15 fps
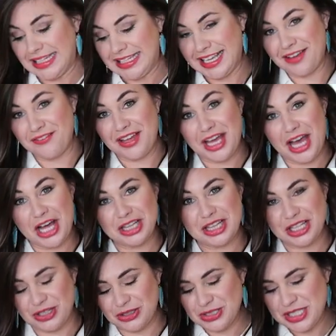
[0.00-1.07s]
and give it a
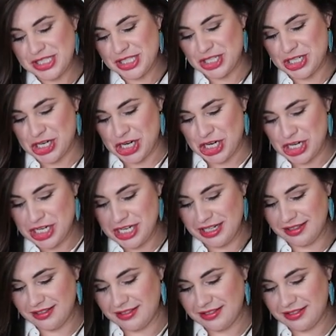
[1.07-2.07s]
little stir